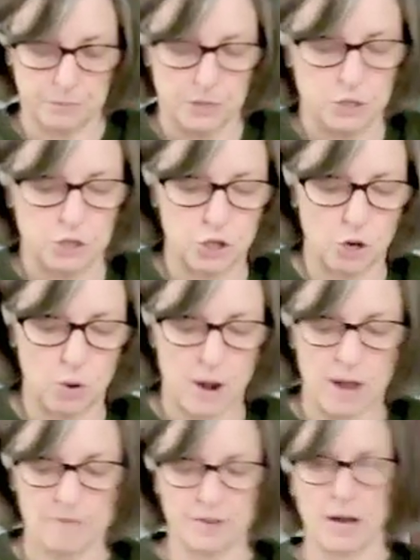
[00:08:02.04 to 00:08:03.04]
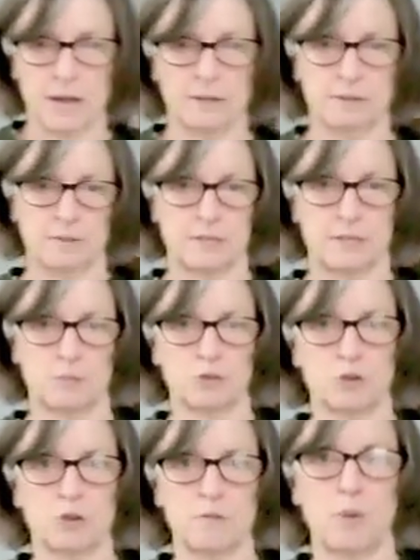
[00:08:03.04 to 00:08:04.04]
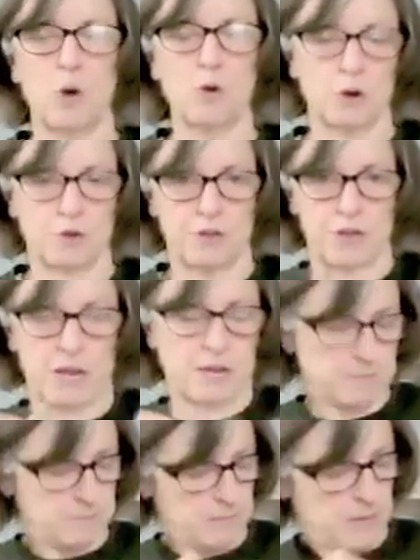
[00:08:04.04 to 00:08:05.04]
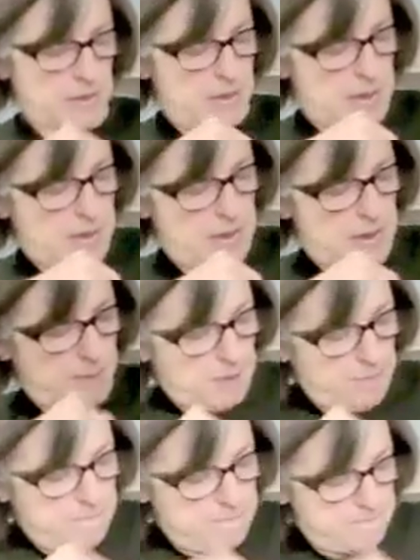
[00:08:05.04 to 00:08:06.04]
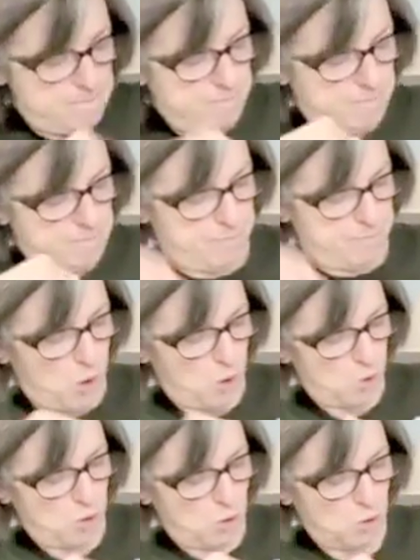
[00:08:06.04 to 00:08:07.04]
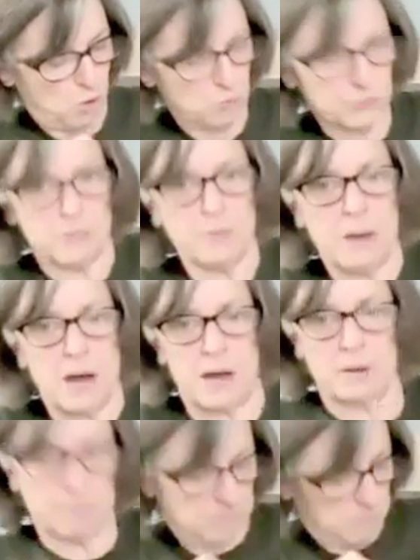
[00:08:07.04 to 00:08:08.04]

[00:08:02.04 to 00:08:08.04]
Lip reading: So I've got some sort of poker thing, and I'm going to poke holes in the bottom.